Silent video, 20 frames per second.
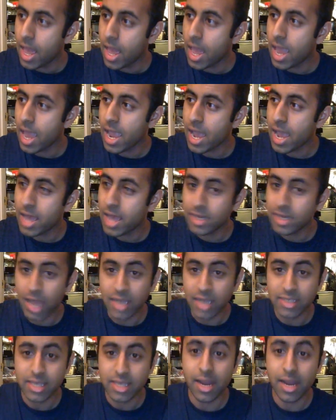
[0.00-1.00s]
And
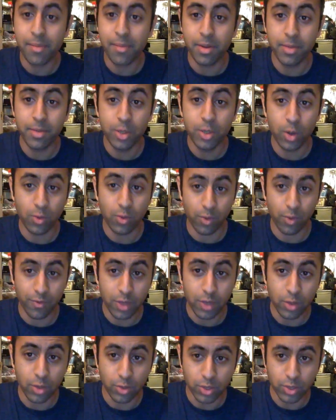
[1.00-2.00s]
I said I'm going to be doing
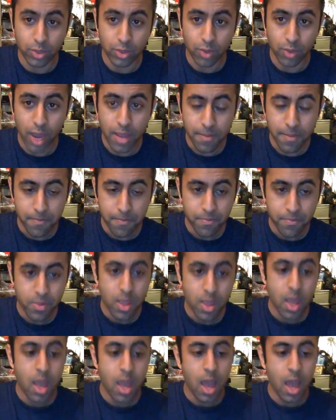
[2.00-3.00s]
reviews, right?
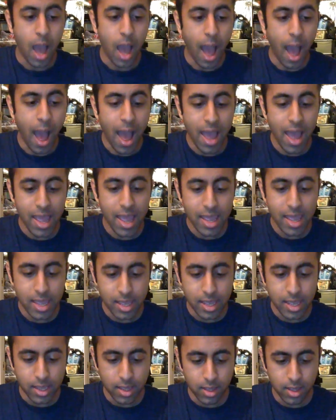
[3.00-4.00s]

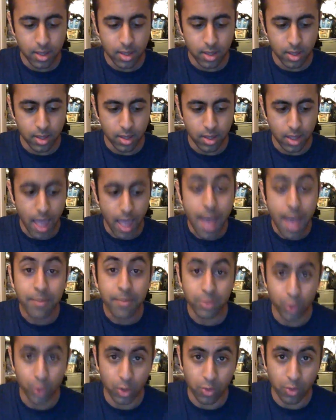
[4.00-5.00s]
I
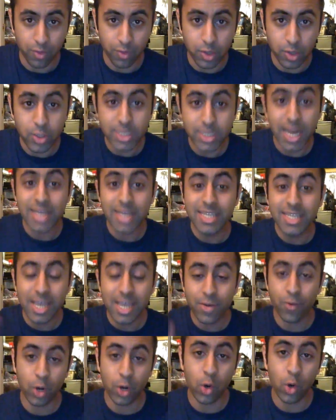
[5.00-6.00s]
am doing reviews, and I
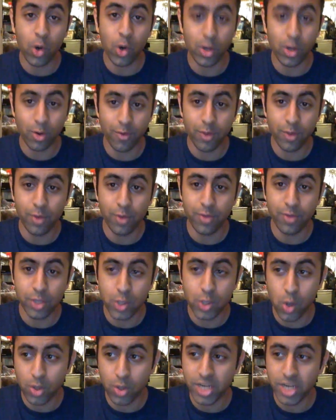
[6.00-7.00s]
did record a review of the
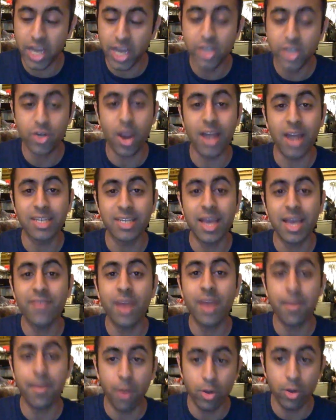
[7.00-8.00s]
Zyuoh Changer, I just have
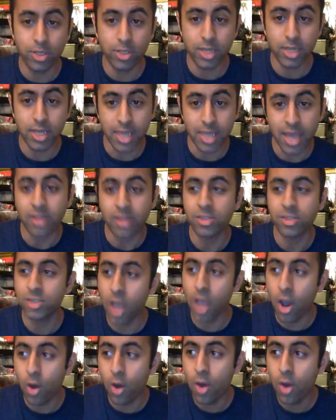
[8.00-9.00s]
not posted it yet.
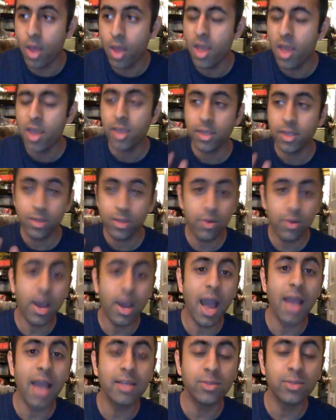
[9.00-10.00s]
So, you
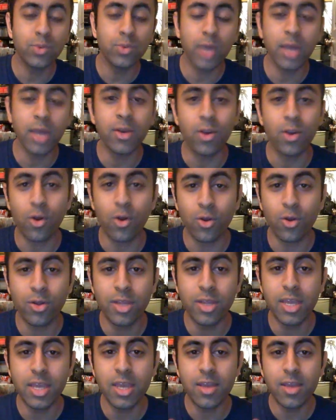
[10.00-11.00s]
guys will get an
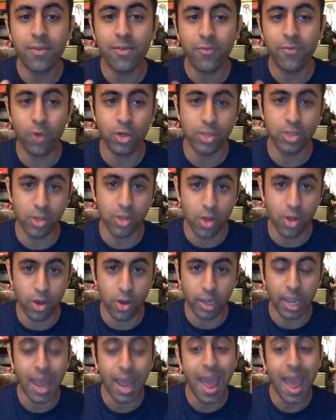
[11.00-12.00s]
early first
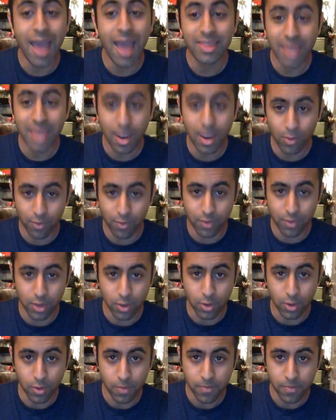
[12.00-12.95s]
look at that review.